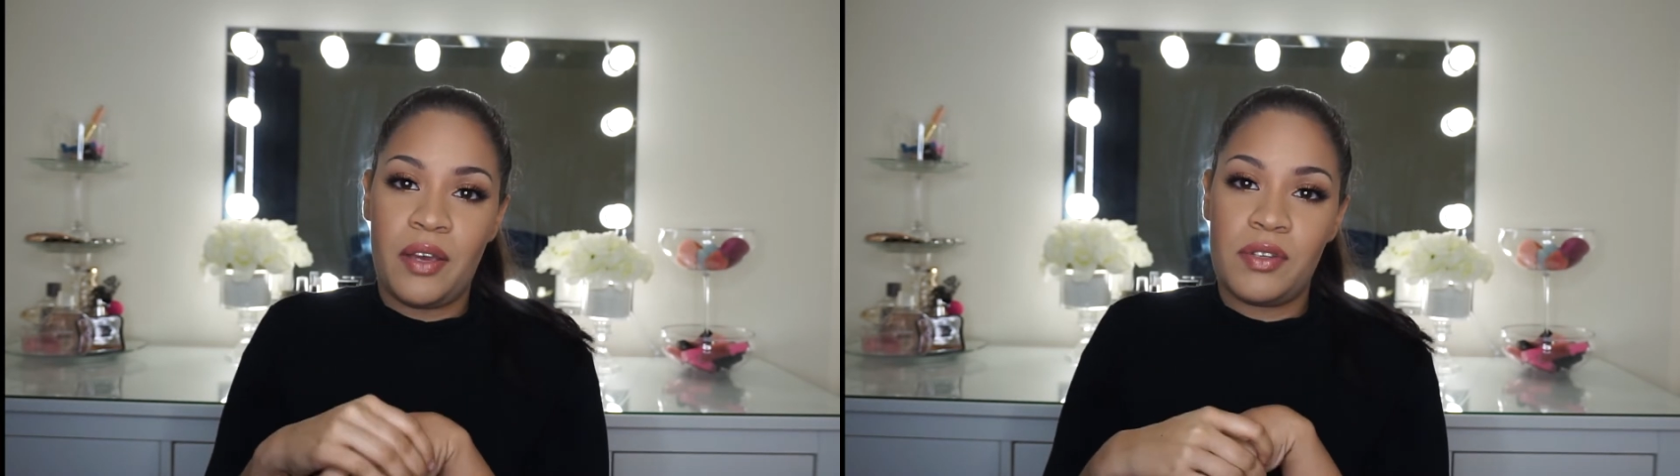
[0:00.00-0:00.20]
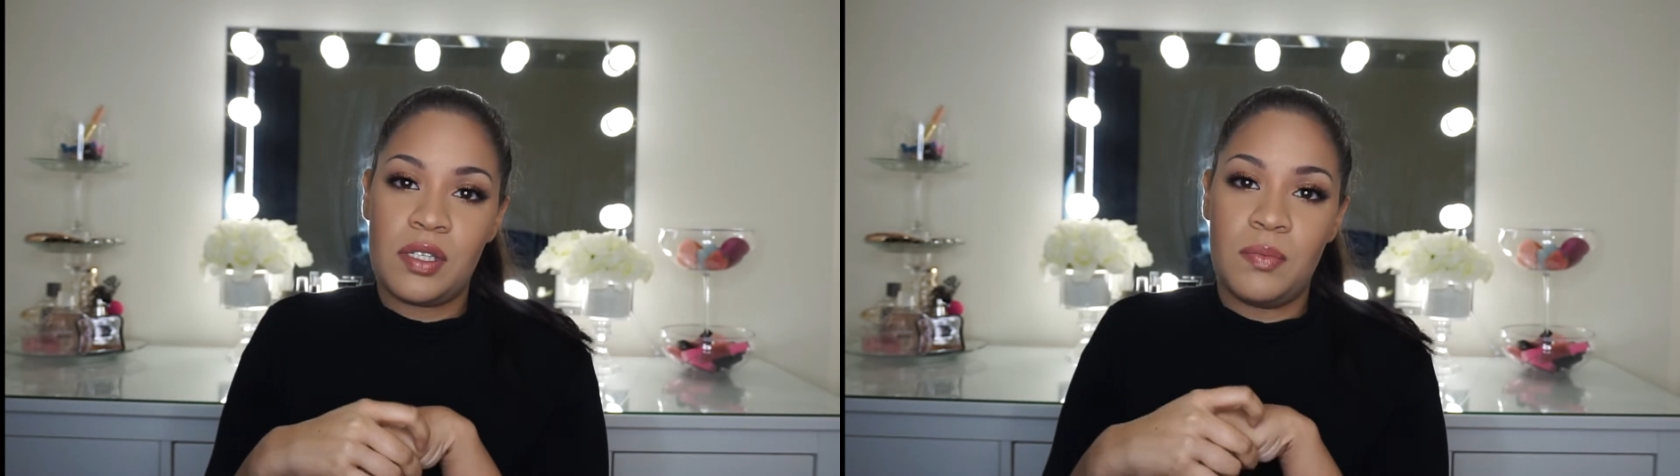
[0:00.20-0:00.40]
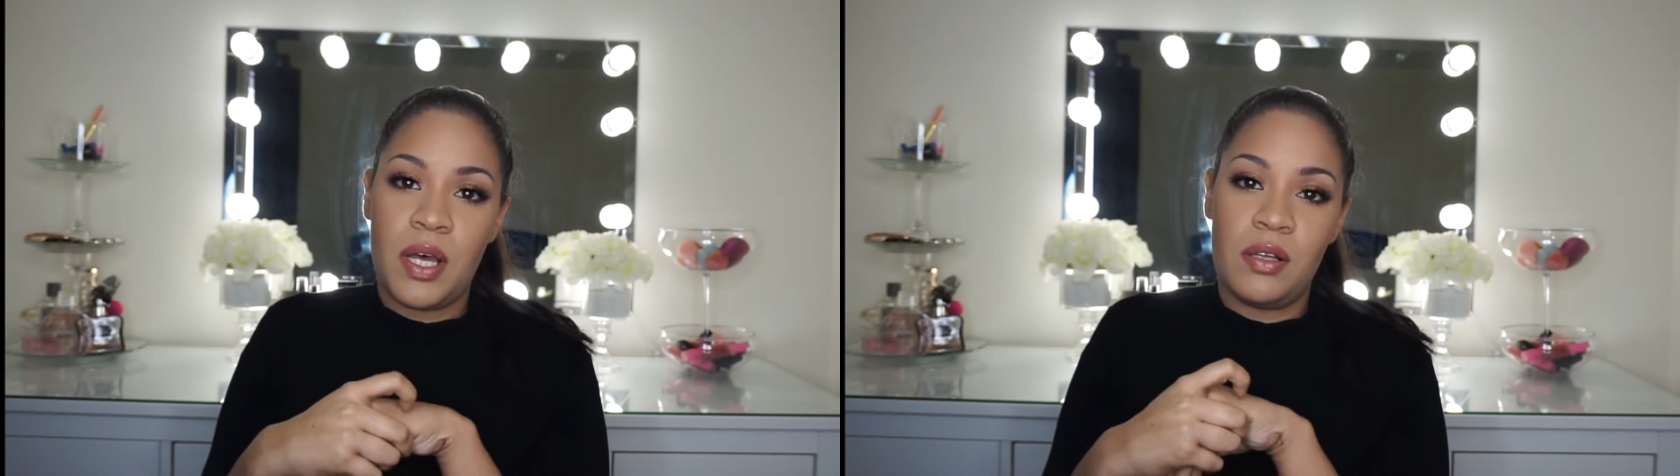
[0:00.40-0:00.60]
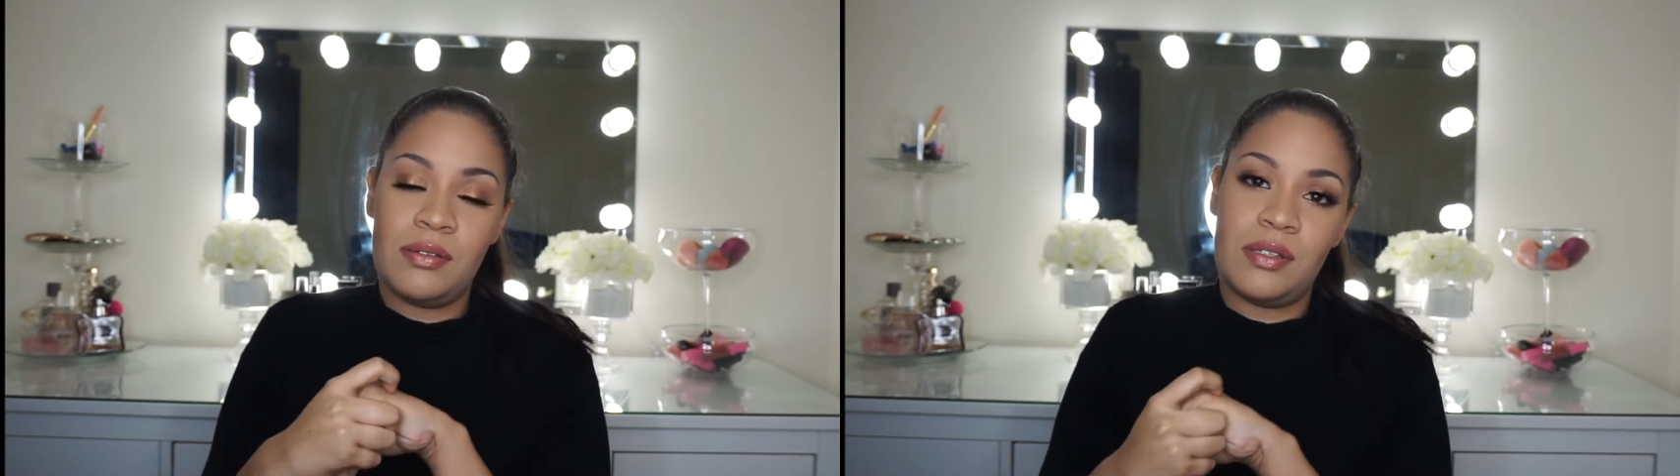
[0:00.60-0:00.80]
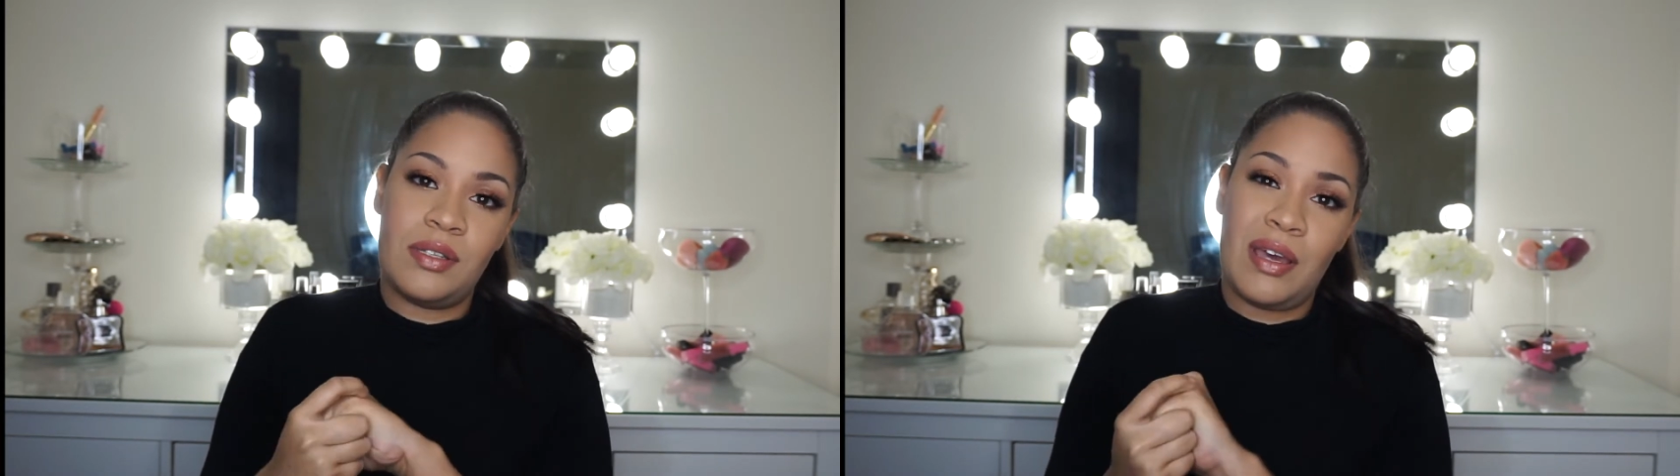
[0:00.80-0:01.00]

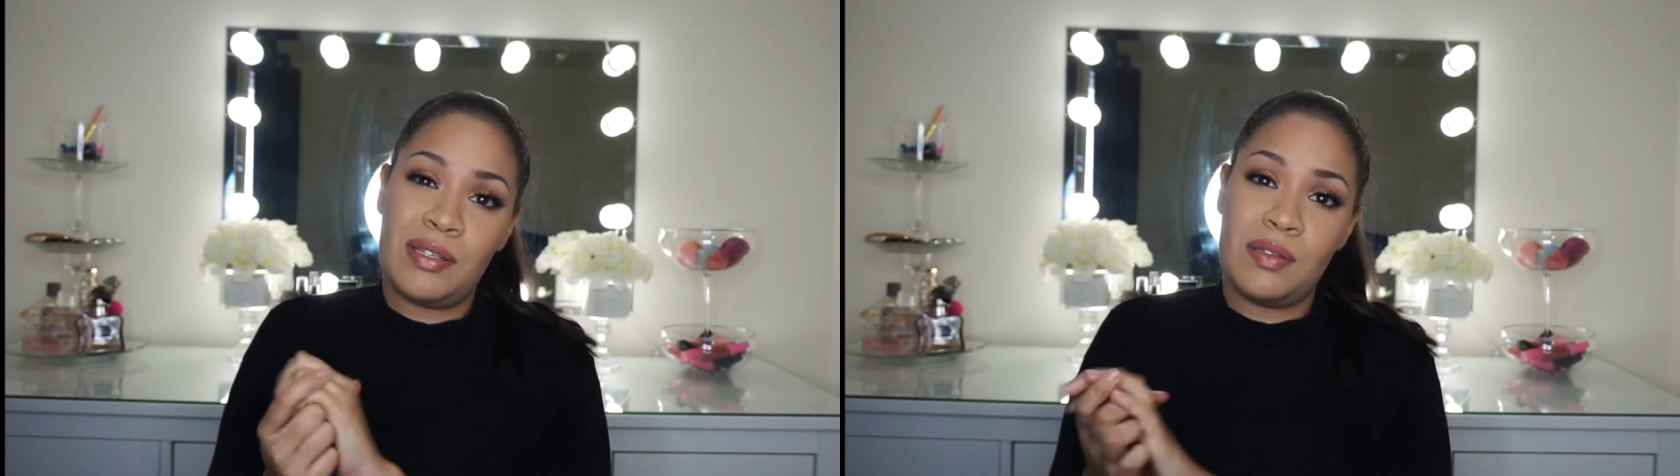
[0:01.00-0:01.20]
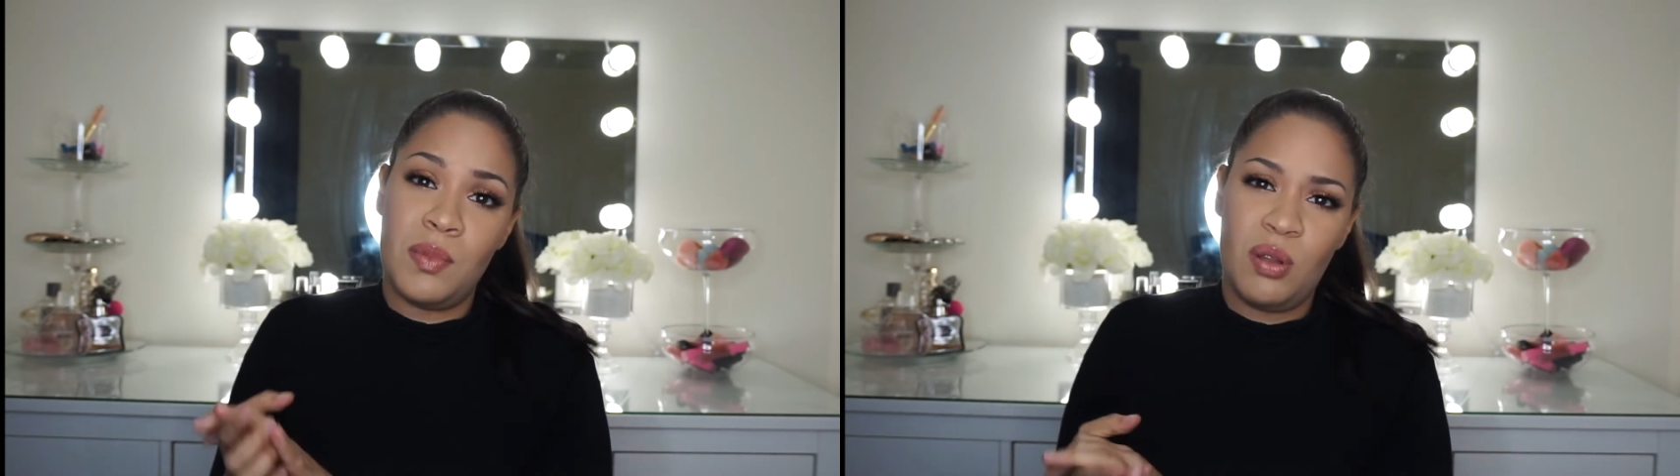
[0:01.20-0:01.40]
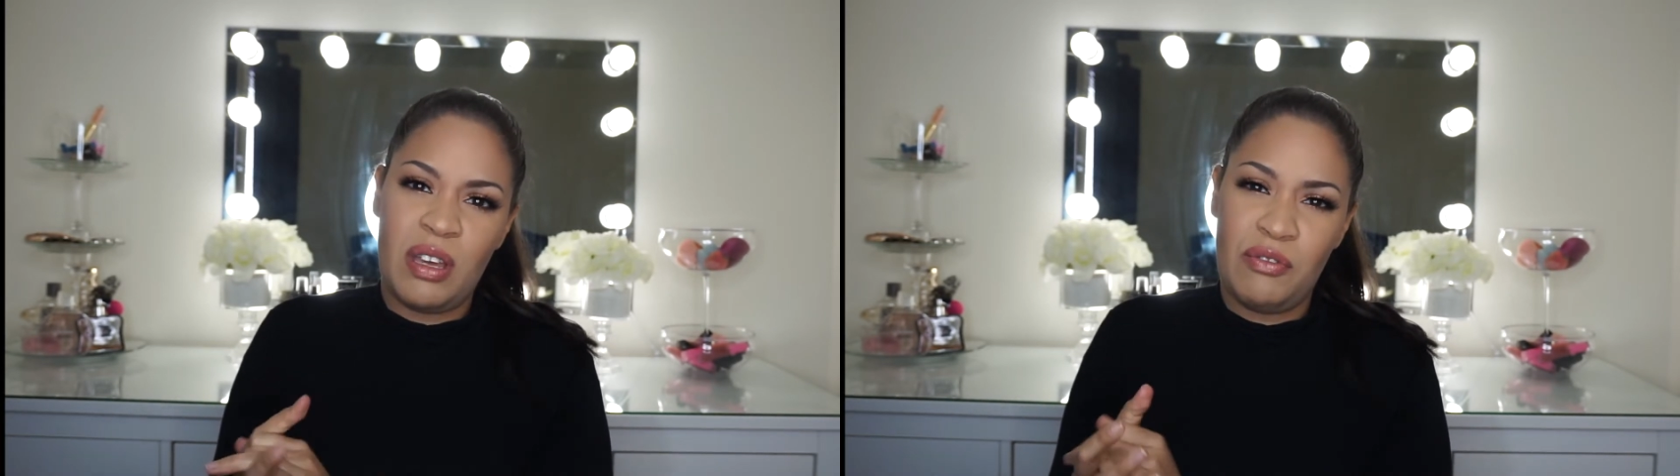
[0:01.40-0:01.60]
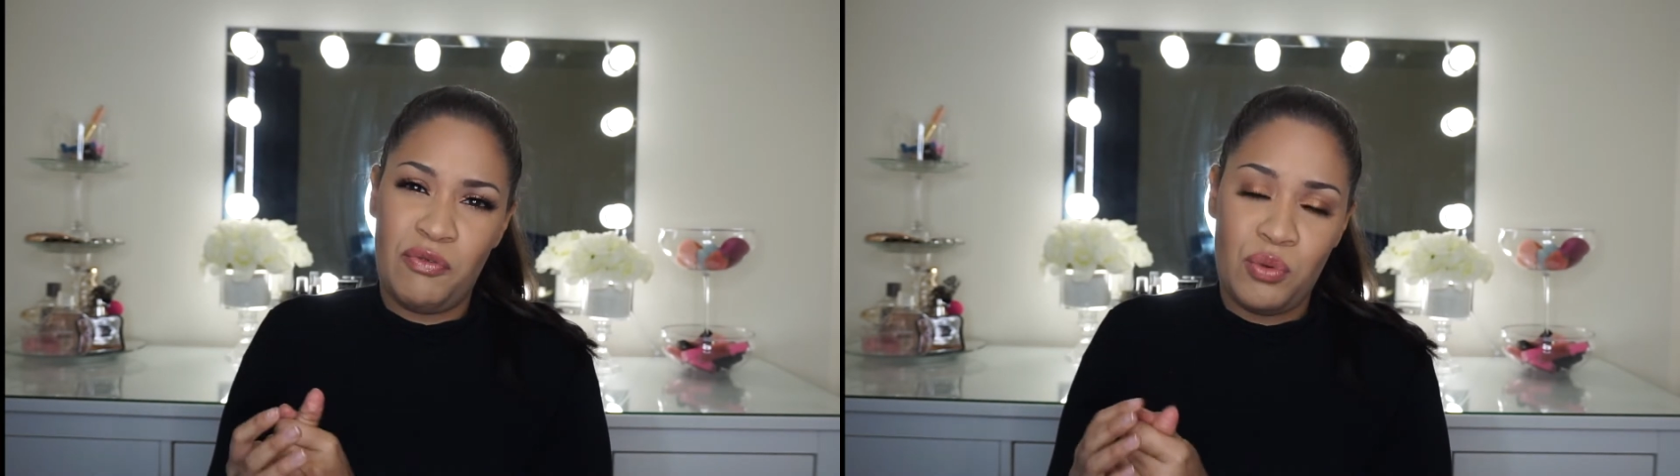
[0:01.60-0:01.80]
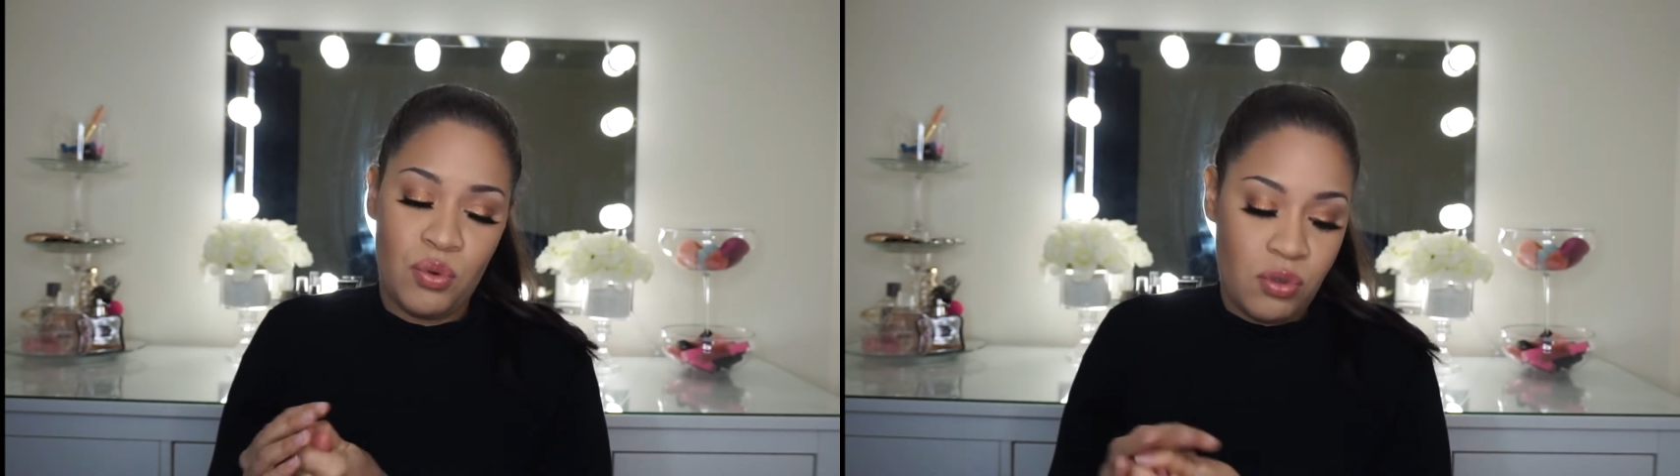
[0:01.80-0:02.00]
smells that smell like
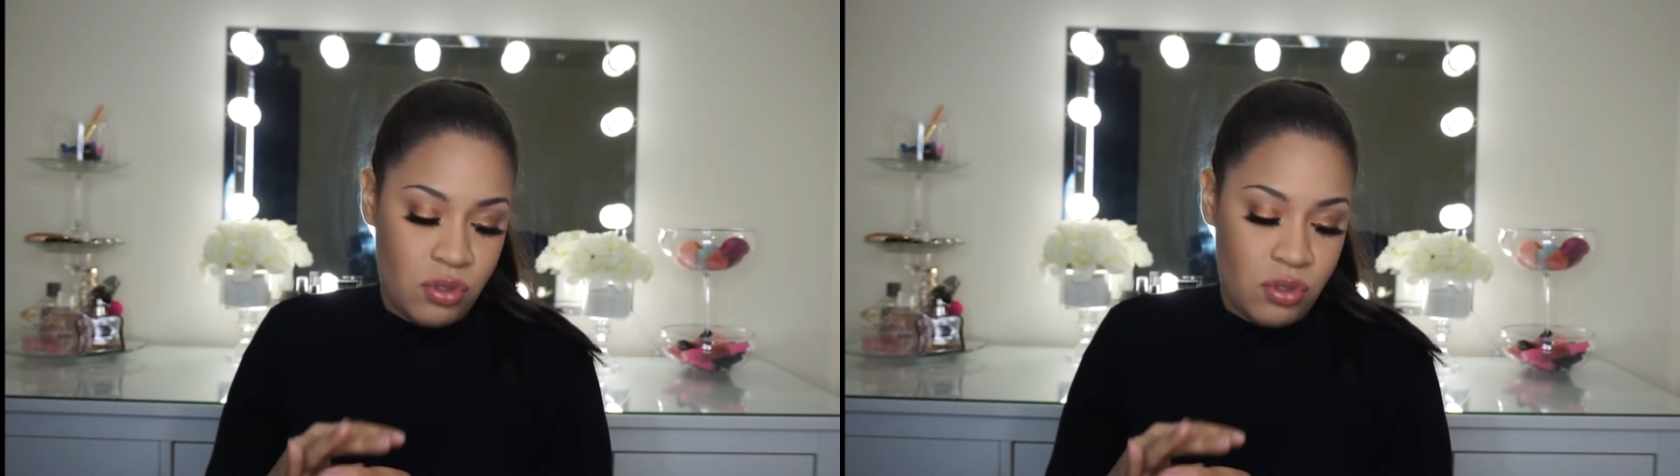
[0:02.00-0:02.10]
food,